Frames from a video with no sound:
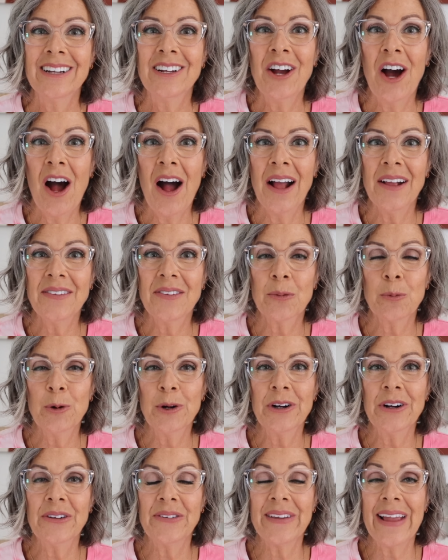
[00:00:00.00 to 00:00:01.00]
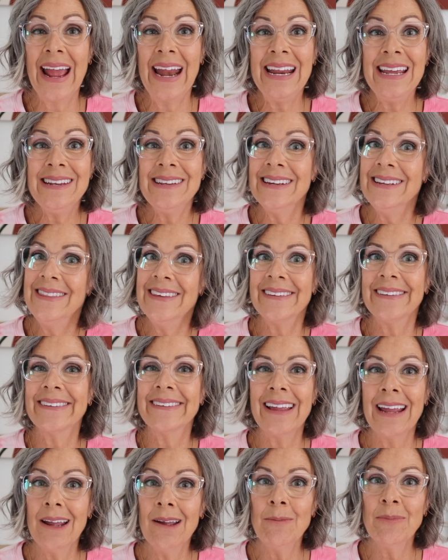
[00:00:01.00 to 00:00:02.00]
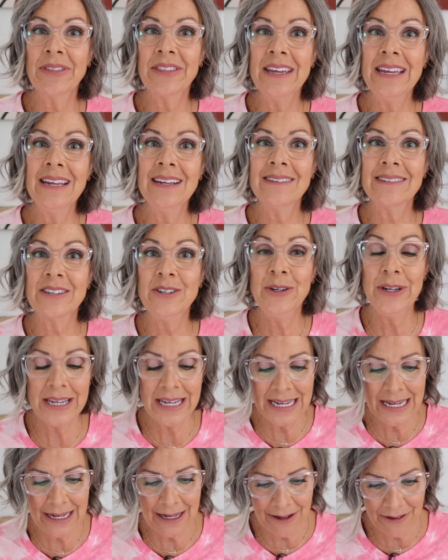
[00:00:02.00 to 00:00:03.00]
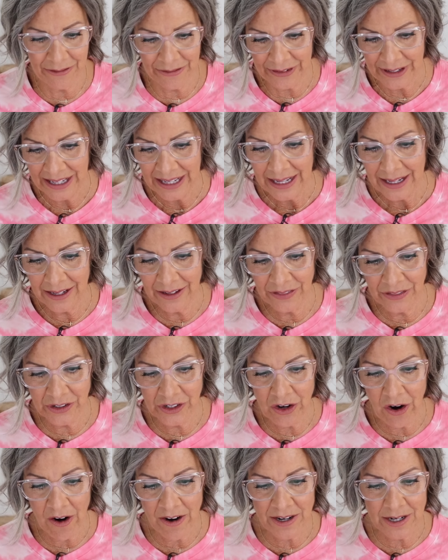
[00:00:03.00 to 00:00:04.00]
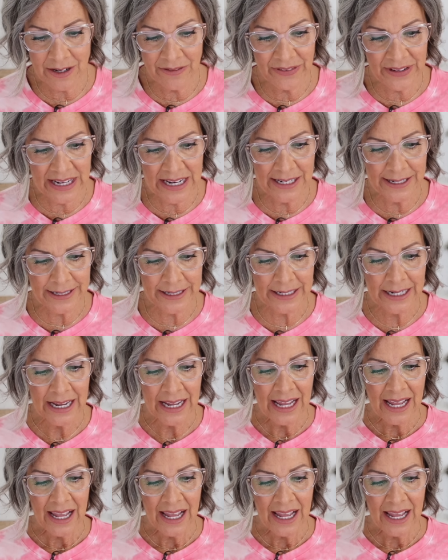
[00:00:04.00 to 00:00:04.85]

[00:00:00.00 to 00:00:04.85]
God's words. And he did the same thing to Eve in the Garden of Eden.